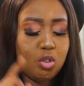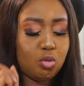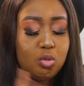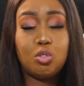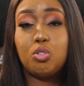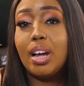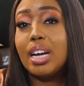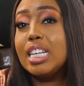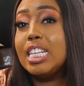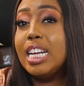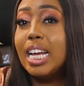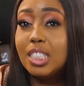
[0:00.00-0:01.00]
to track
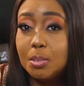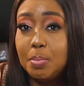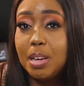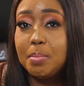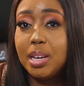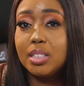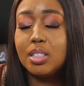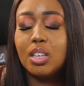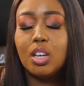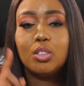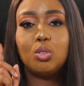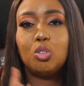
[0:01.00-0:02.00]
late payments,
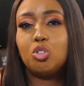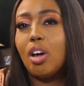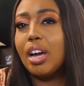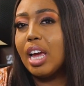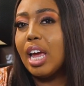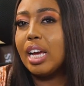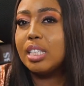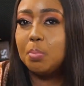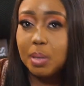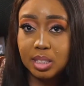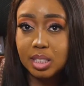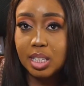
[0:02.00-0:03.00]
to track
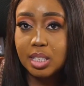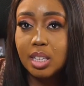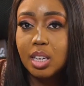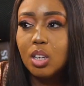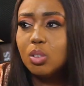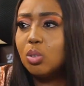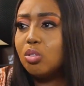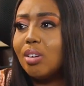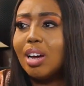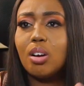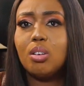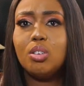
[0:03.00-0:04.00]
expenses, to
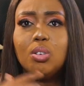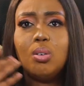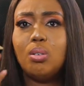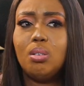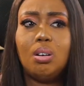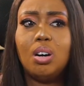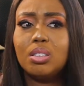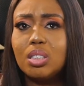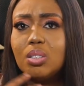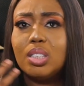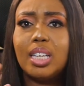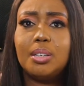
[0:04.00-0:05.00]
track, you know, all
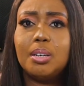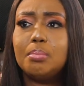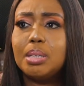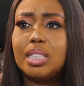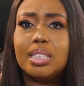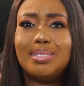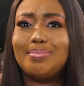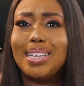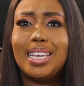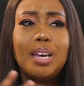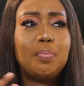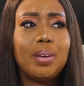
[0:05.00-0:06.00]
these other numbers,
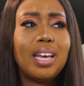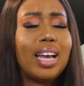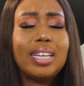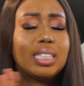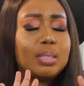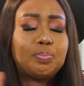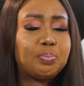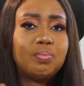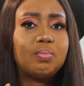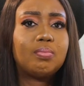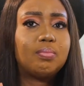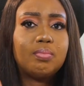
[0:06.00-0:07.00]
like KPIs.
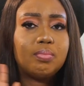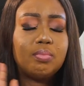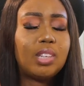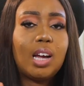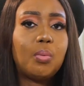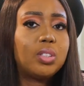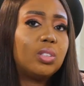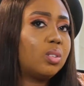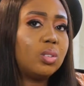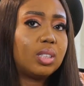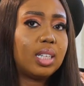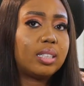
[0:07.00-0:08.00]
I wasn't
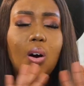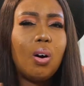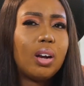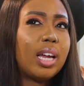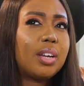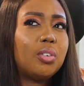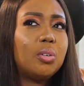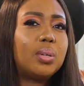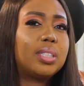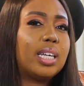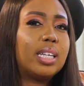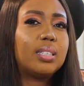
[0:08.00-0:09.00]
doing all that. All I knew
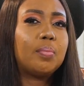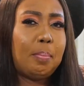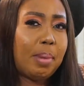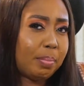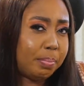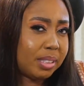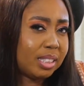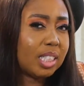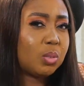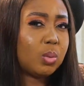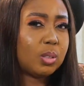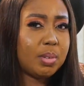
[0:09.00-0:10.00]
was that my
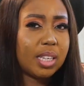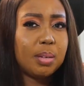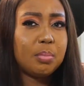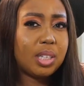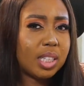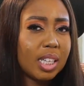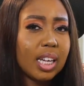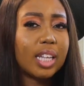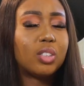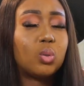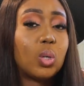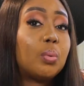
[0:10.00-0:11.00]
business was making money,
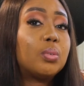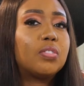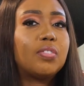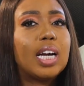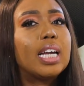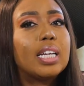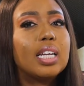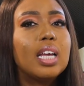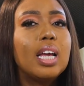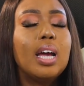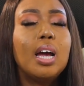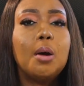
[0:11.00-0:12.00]
and so I was fine.
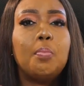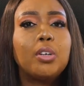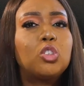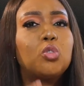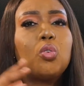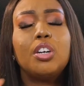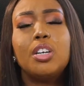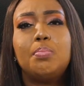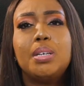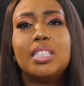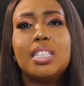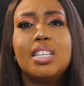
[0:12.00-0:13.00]
But to run a
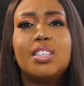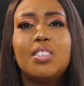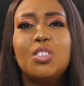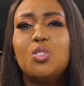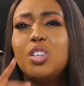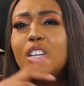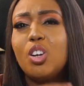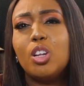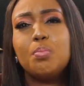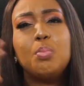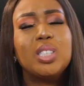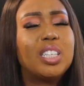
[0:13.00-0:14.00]
business, you need a
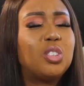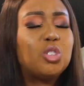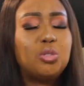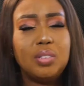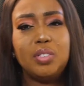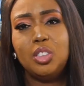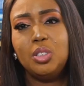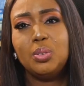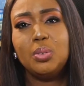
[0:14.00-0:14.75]
lot more than just revenue.